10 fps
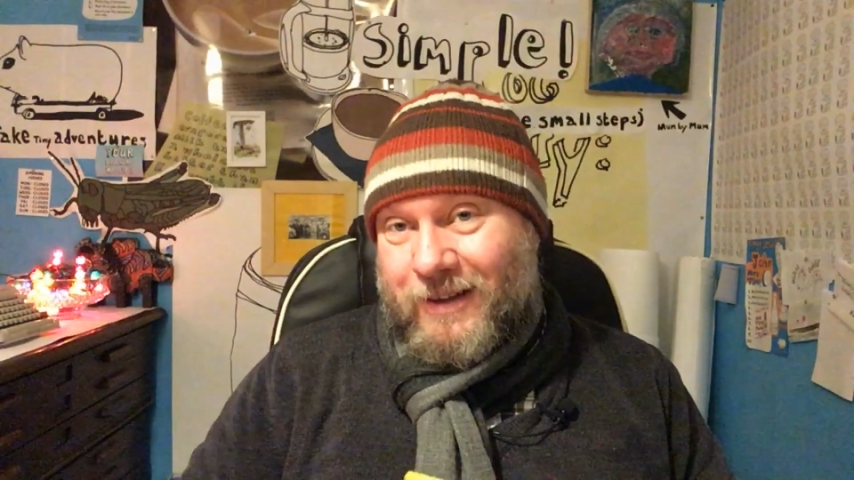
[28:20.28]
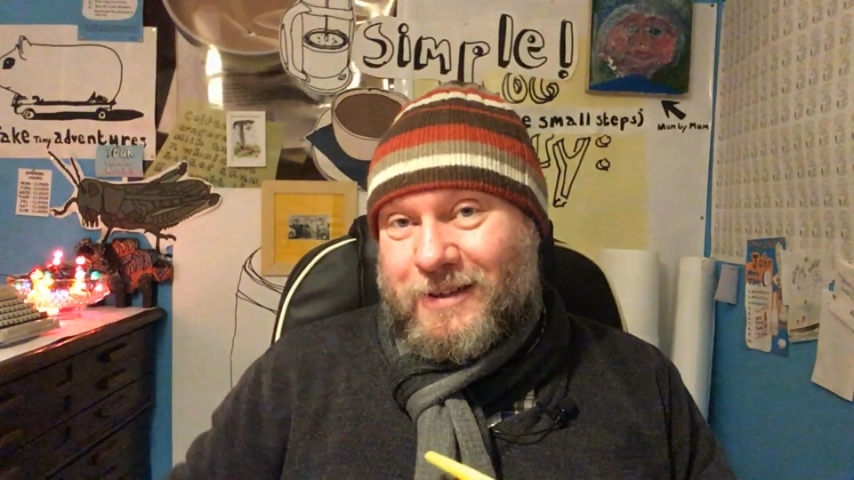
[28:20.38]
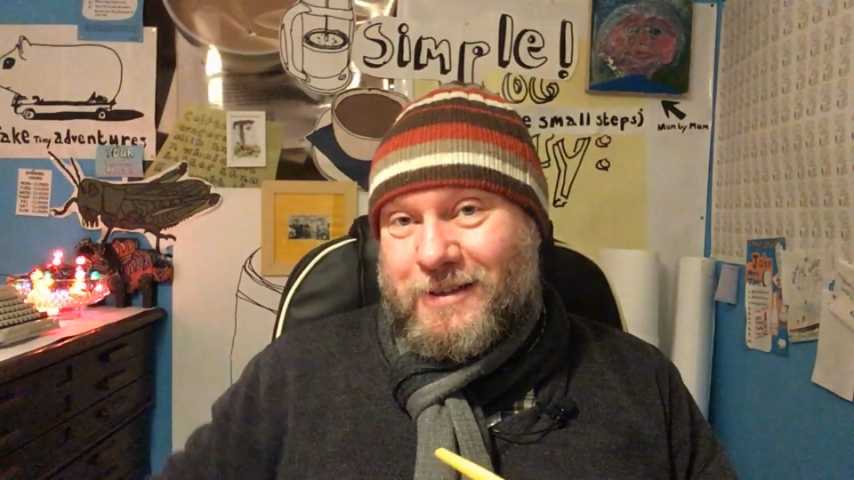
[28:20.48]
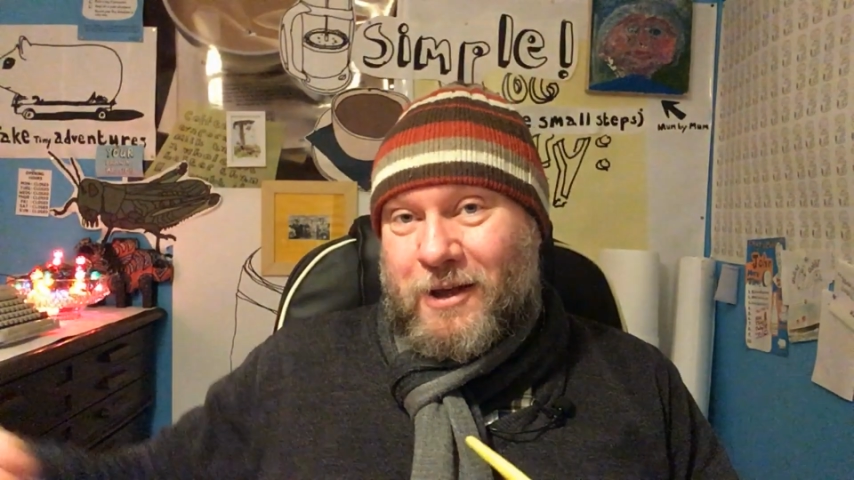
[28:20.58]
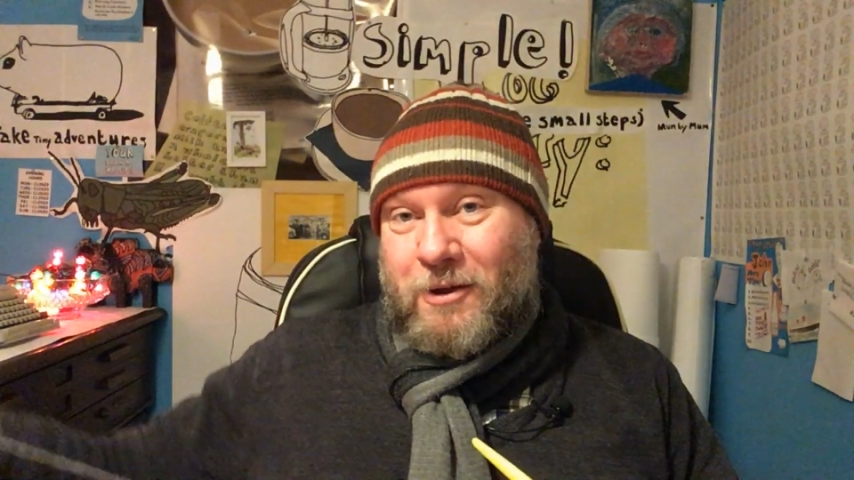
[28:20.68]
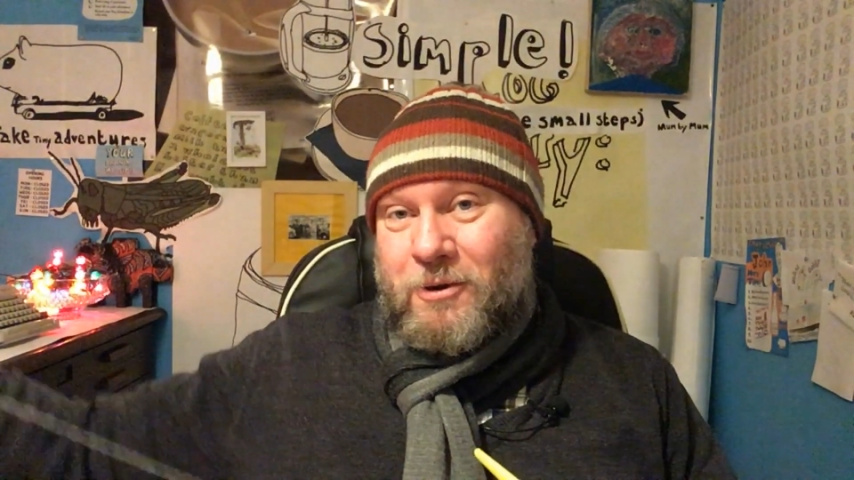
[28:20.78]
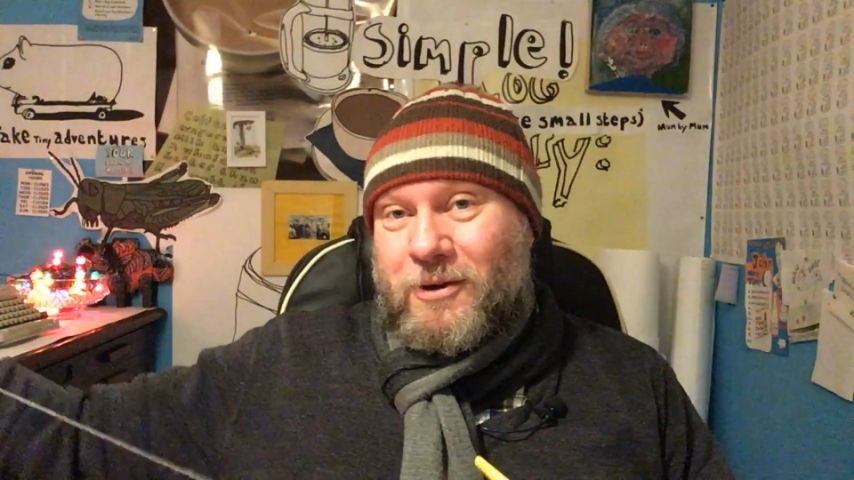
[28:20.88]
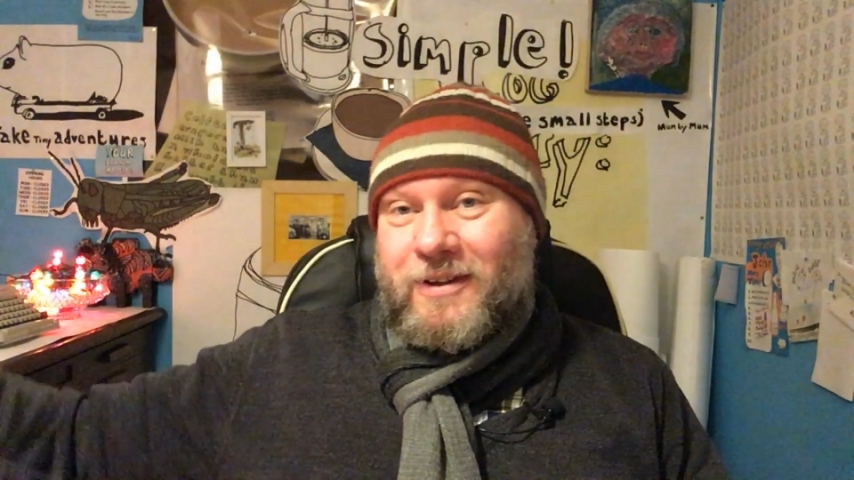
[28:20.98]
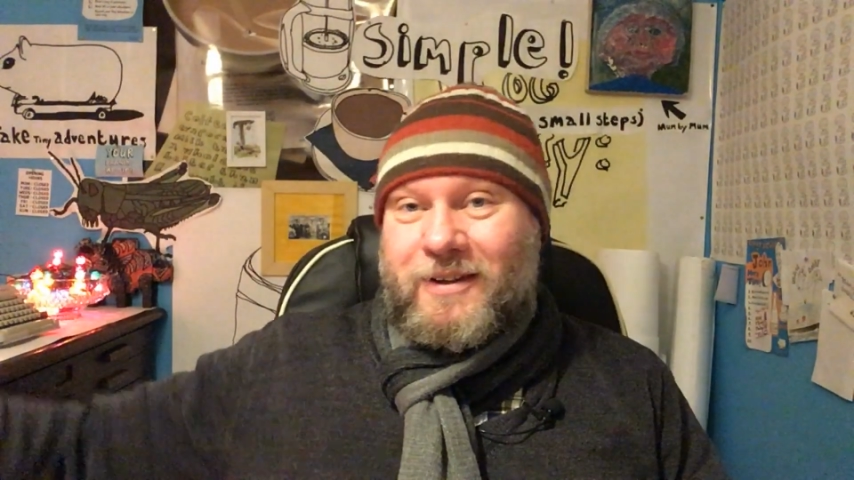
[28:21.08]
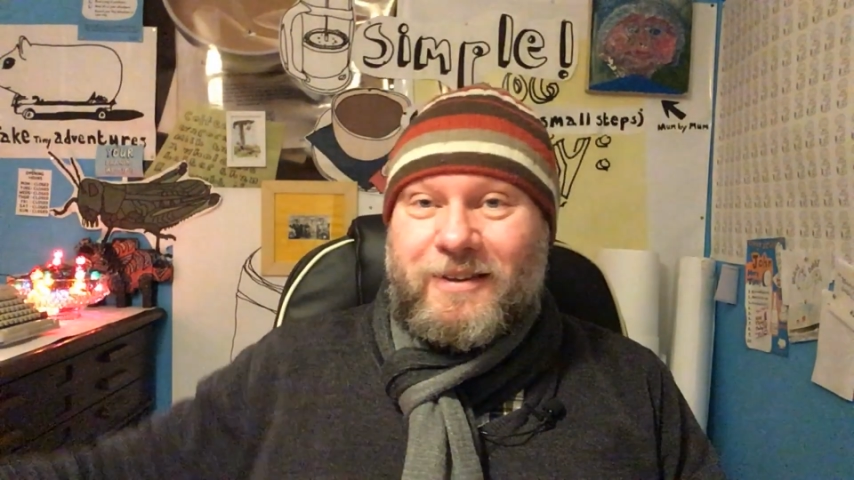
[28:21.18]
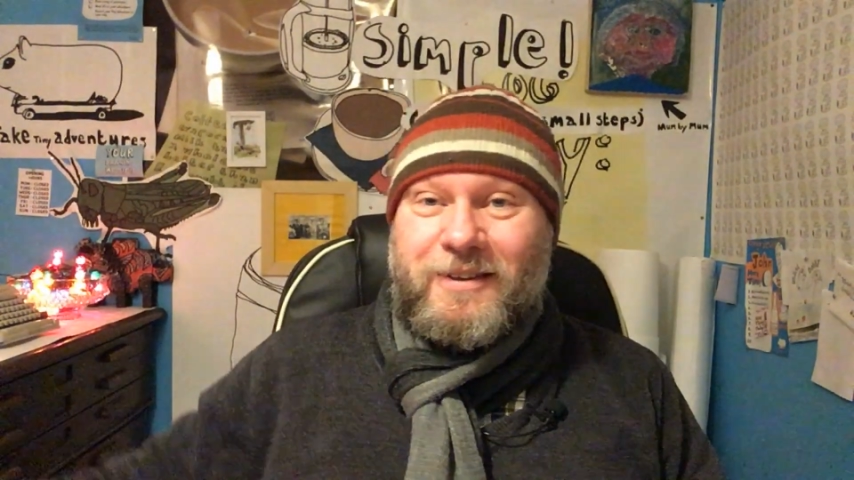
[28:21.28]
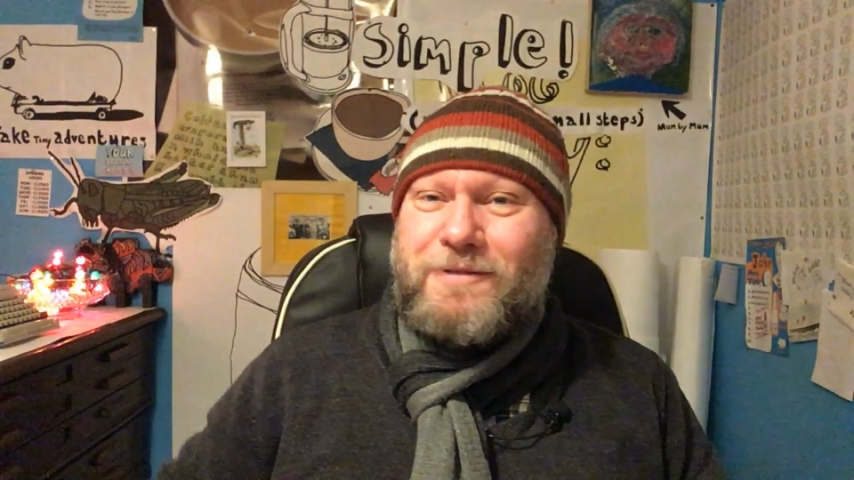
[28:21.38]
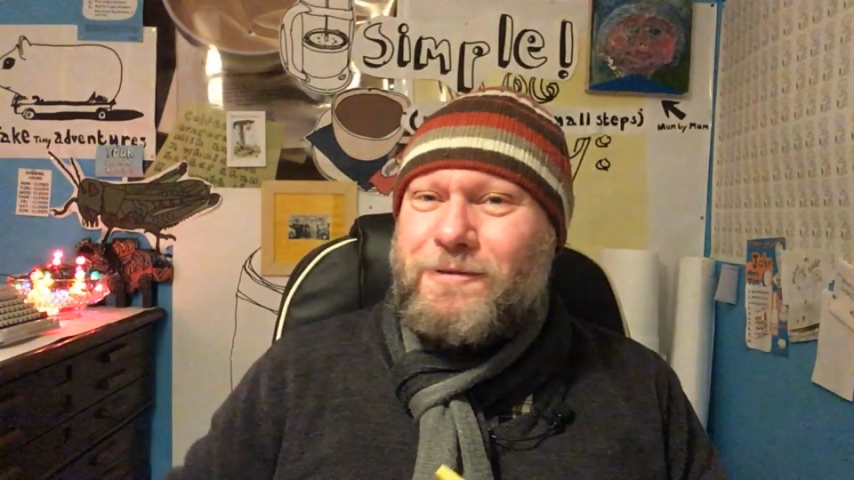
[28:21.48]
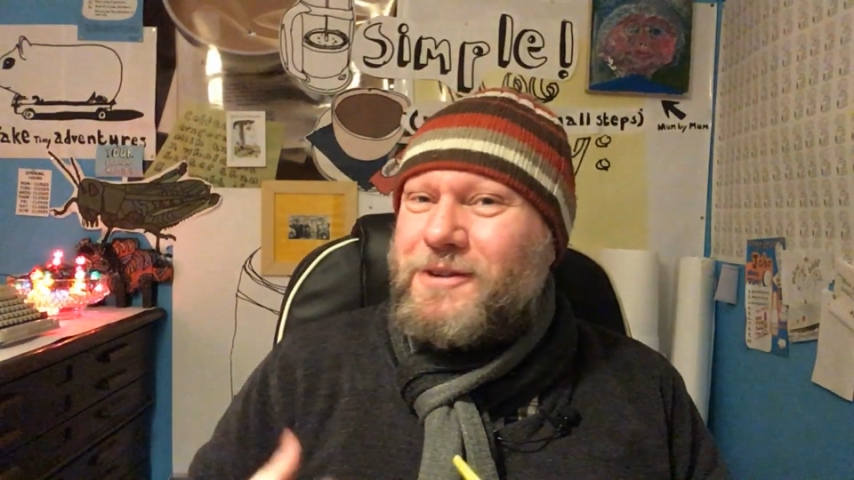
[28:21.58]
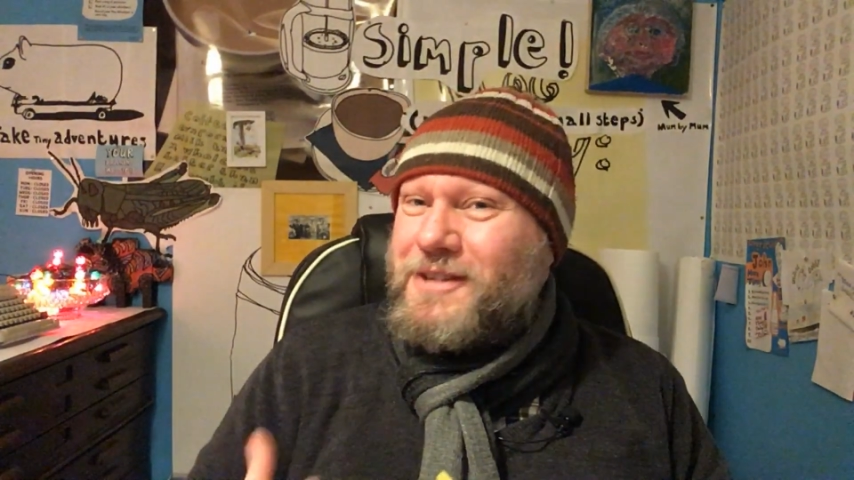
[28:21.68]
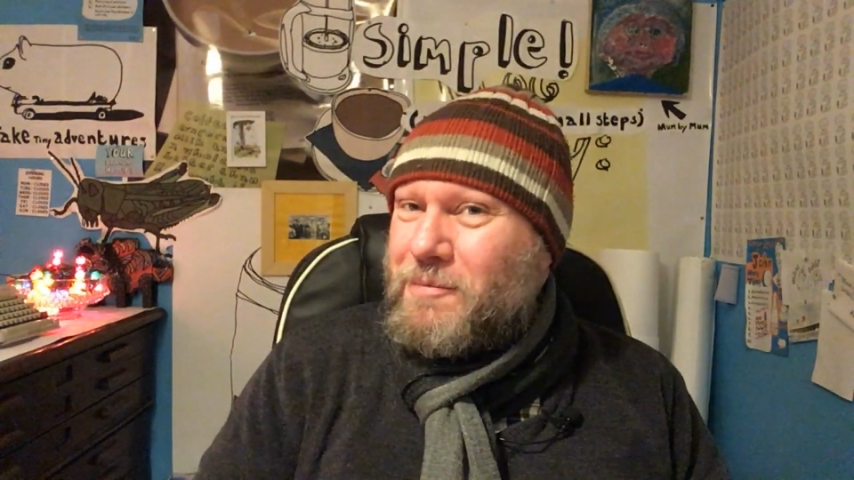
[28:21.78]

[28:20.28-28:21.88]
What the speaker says: So, and this feels